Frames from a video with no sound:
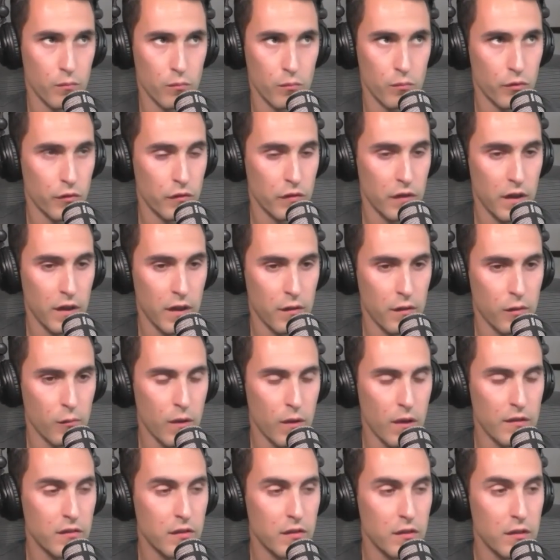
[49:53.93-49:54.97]
we'll say, the
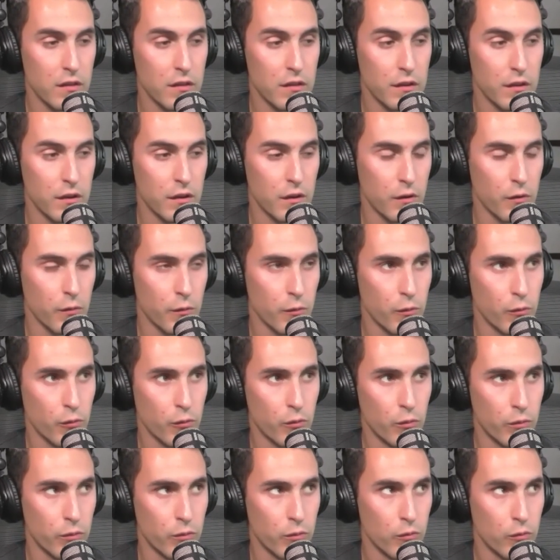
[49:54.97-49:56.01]
rest of the year
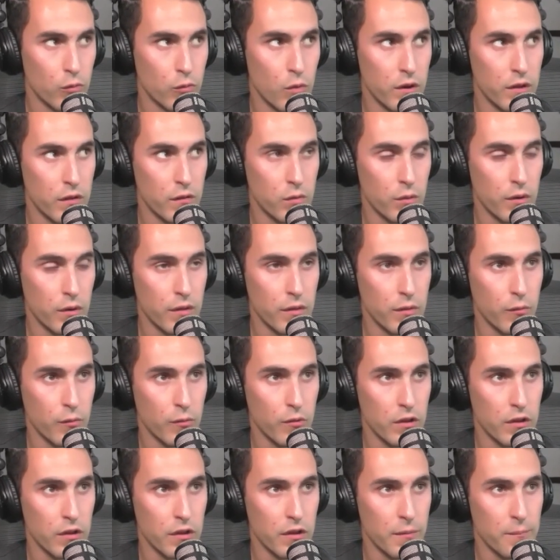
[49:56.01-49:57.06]
through through
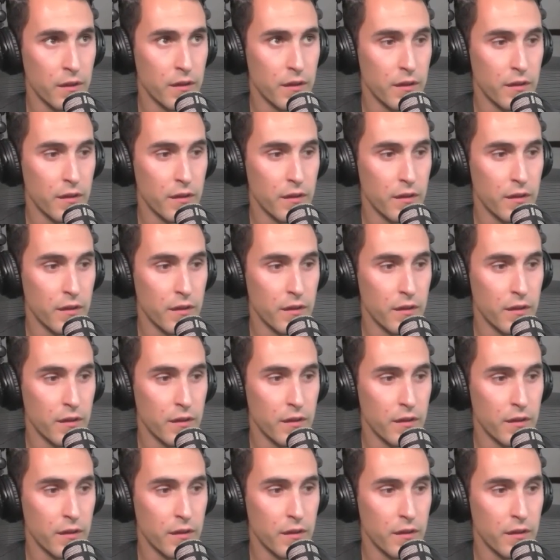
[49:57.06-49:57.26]
2023?